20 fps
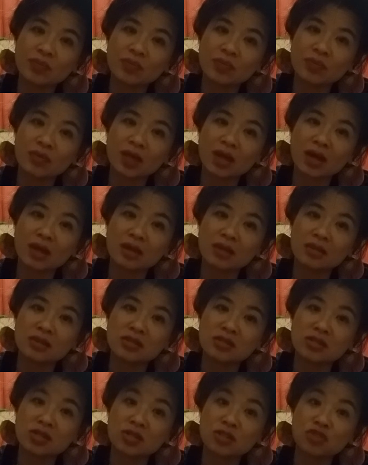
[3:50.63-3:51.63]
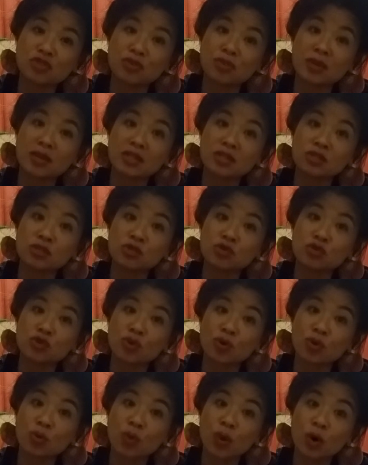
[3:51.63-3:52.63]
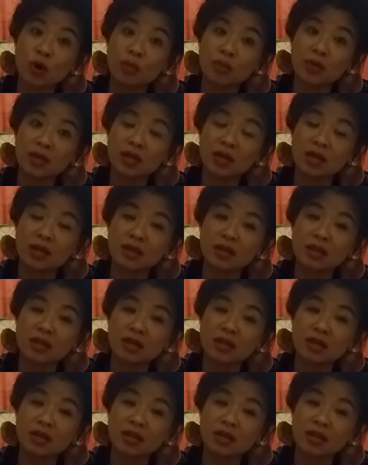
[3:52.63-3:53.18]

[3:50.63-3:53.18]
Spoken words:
that is detrimental to our well-being,